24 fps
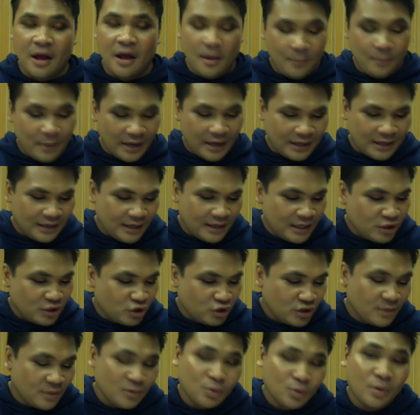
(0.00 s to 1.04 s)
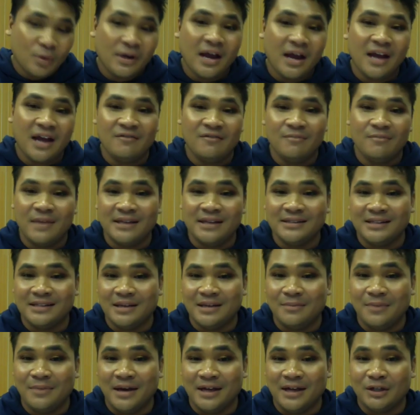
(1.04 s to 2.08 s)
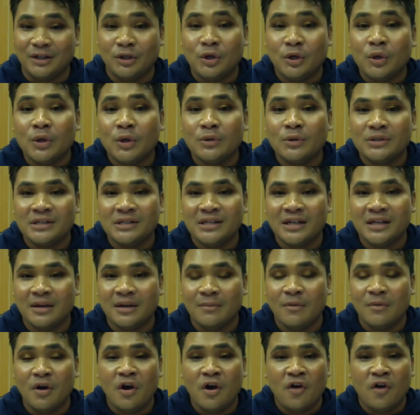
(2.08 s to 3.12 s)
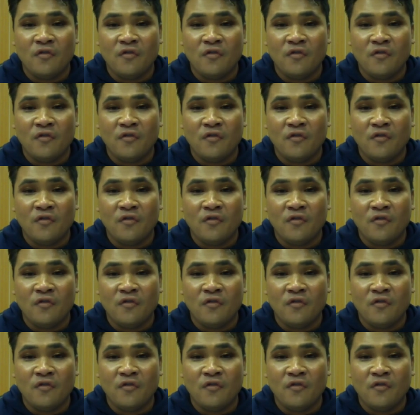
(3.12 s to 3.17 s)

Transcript: But his jumps were kind of messy, but kudos to him